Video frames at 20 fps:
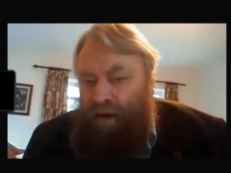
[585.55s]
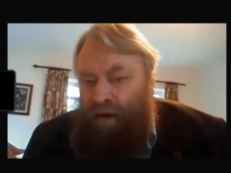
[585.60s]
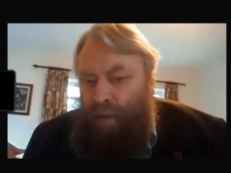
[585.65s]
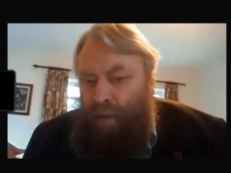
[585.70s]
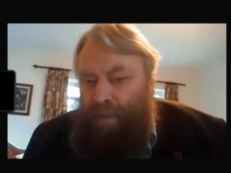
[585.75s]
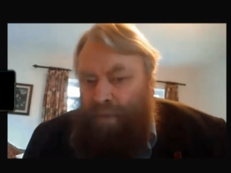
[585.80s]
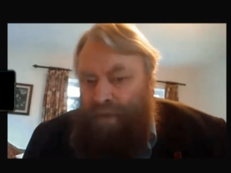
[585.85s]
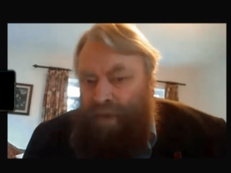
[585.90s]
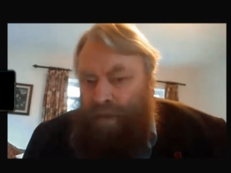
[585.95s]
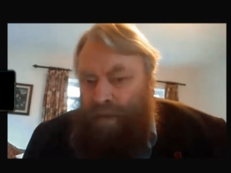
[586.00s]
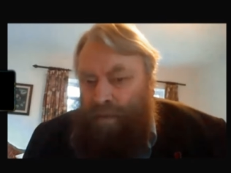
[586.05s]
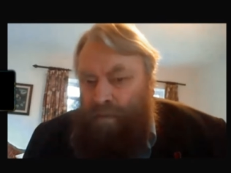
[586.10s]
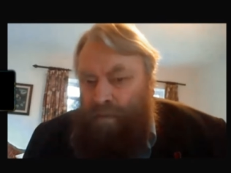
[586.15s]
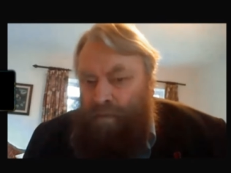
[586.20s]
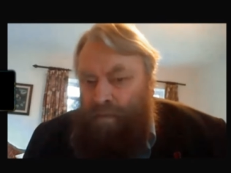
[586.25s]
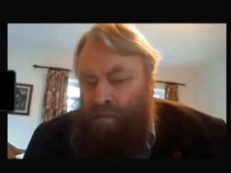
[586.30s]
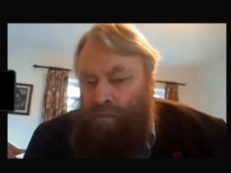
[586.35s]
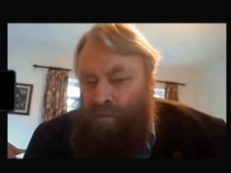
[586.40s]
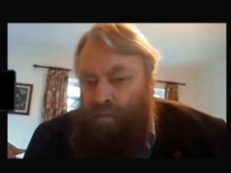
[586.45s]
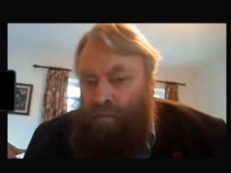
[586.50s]
Dobson.
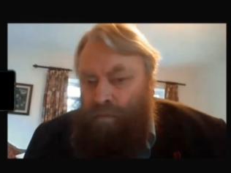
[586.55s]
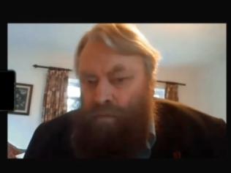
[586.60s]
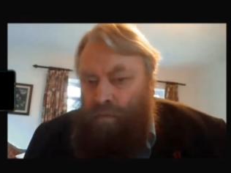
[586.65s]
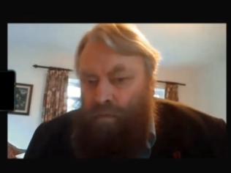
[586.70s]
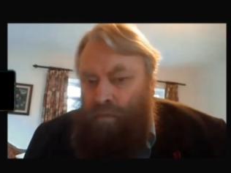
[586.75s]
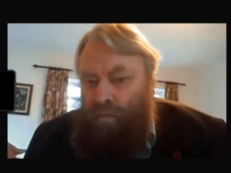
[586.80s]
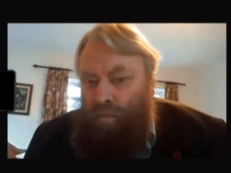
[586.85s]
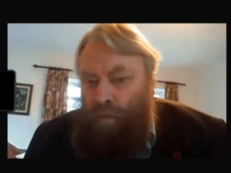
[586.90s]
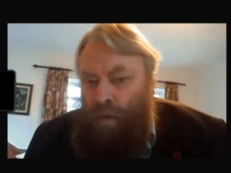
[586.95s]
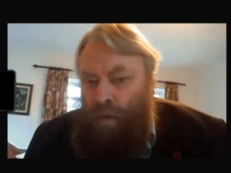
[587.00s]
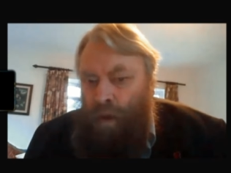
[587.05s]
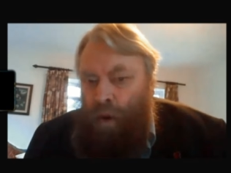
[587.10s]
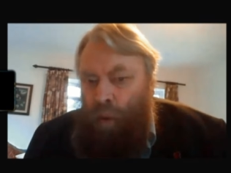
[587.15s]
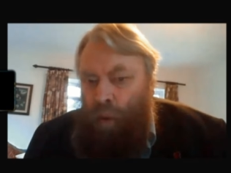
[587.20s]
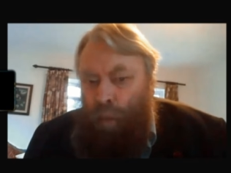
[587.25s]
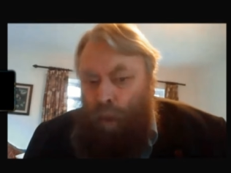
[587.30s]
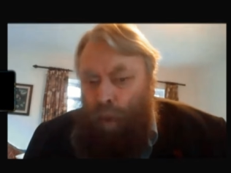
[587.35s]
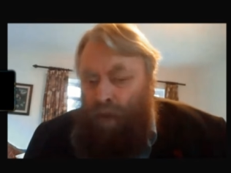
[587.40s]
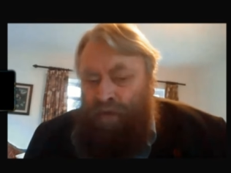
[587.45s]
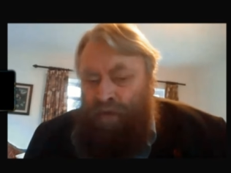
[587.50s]

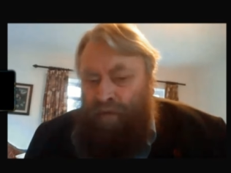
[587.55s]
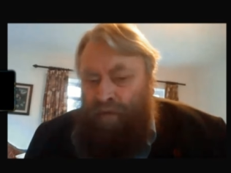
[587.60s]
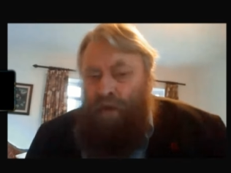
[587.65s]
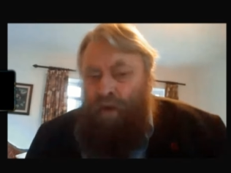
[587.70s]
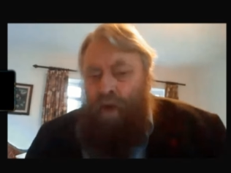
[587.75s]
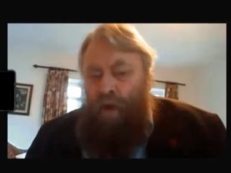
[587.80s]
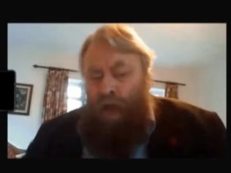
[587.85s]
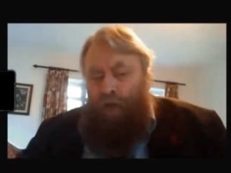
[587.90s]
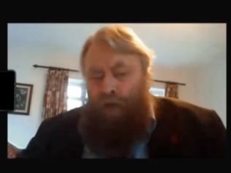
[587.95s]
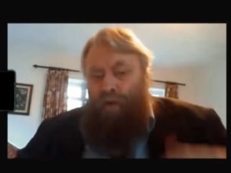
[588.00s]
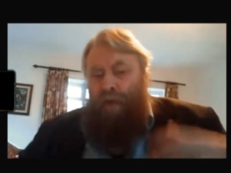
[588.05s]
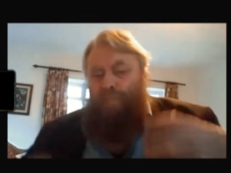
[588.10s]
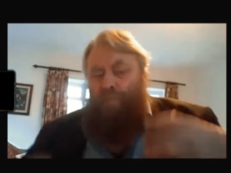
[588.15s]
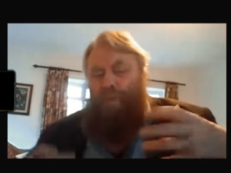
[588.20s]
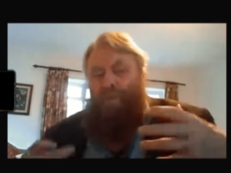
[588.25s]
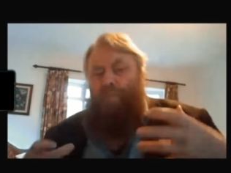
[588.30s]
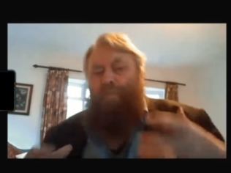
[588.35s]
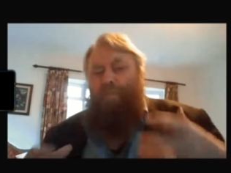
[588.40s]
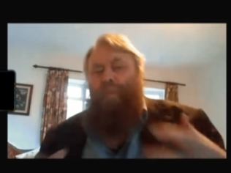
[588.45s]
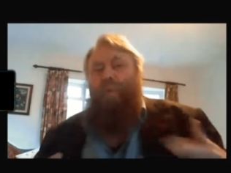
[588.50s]
Wonderful, a great big
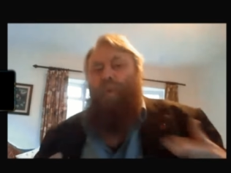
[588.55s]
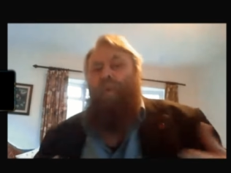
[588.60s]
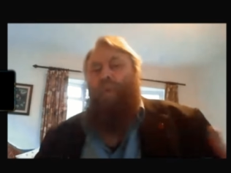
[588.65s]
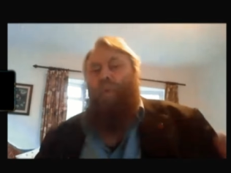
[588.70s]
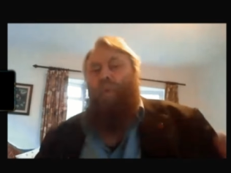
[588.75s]
bull